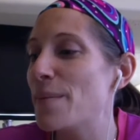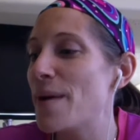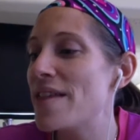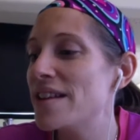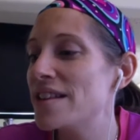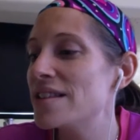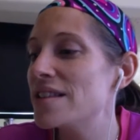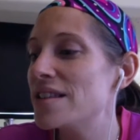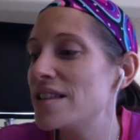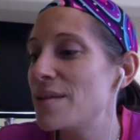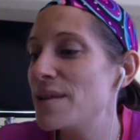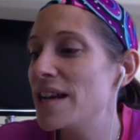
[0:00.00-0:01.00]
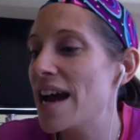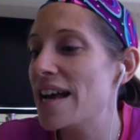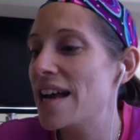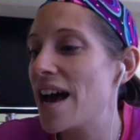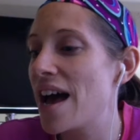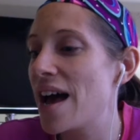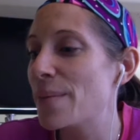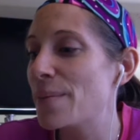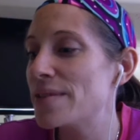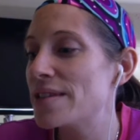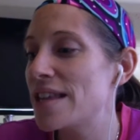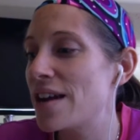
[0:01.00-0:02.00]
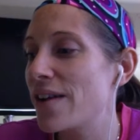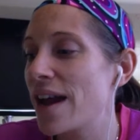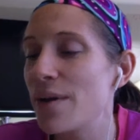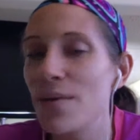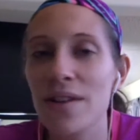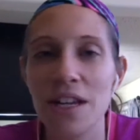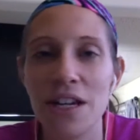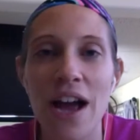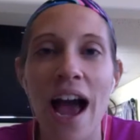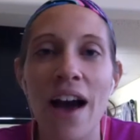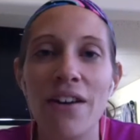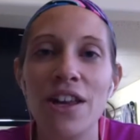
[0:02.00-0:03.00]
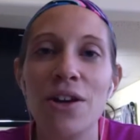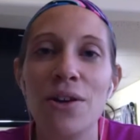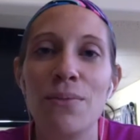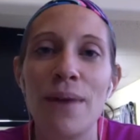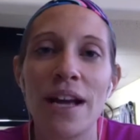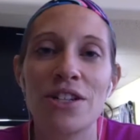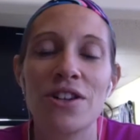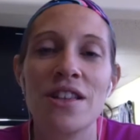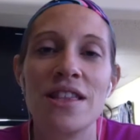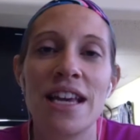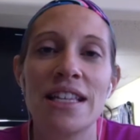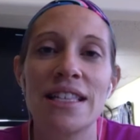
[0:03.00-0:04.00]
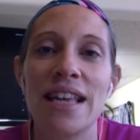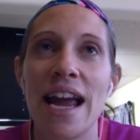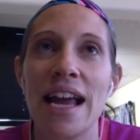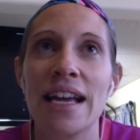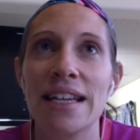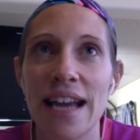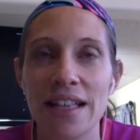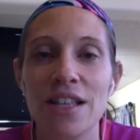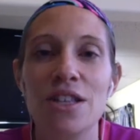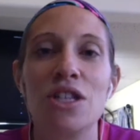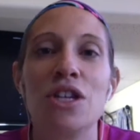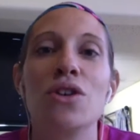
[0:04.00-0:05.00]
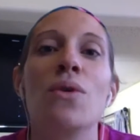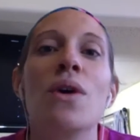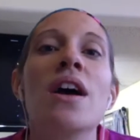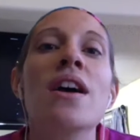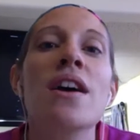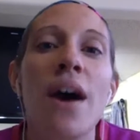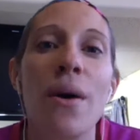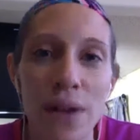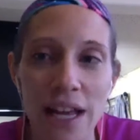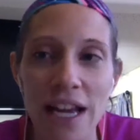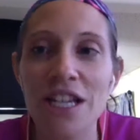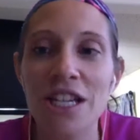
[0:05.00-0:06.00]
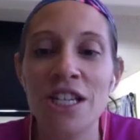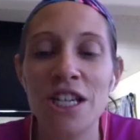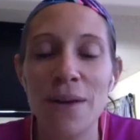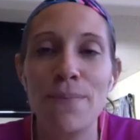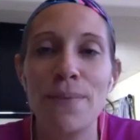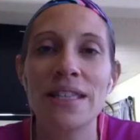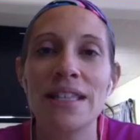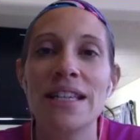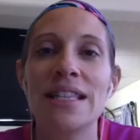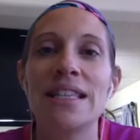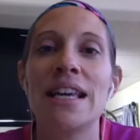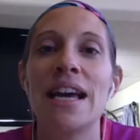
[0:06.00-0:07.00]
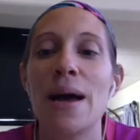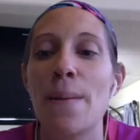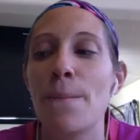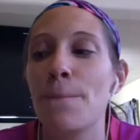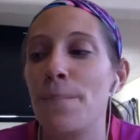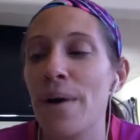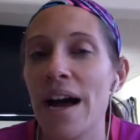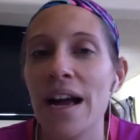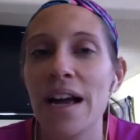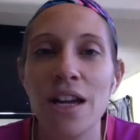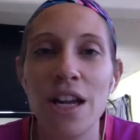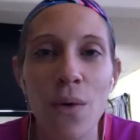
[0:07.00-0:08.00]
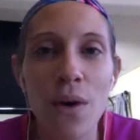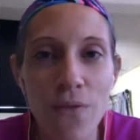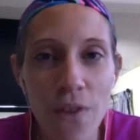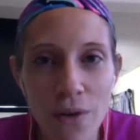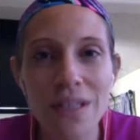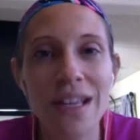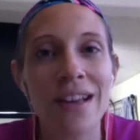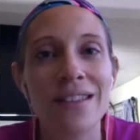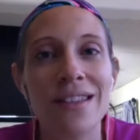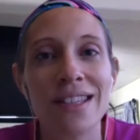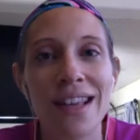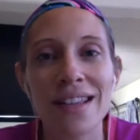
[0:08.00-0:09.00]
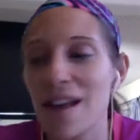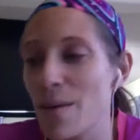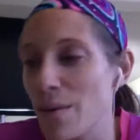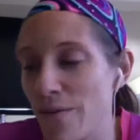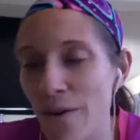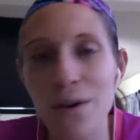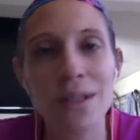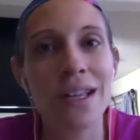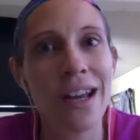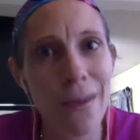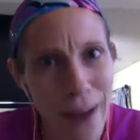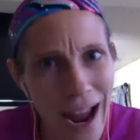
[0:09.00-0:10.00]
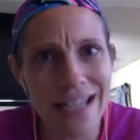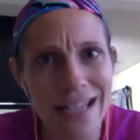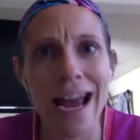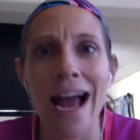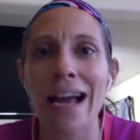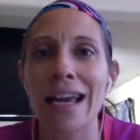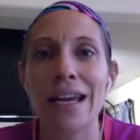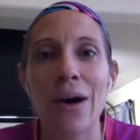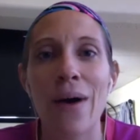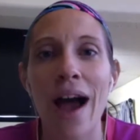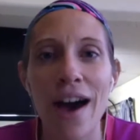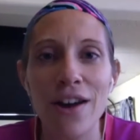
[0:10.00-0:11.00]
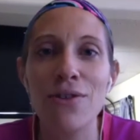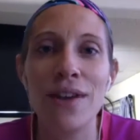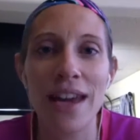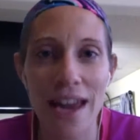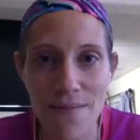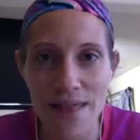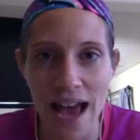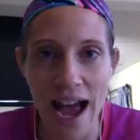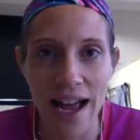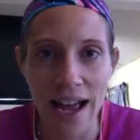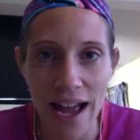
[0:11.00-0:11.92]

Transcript: And then somebody said, okay, well, how do you make sure that they stay connected to a relationship business? But, we're focusing on Success Club. We're focusing on a paycheck. How do you keep that,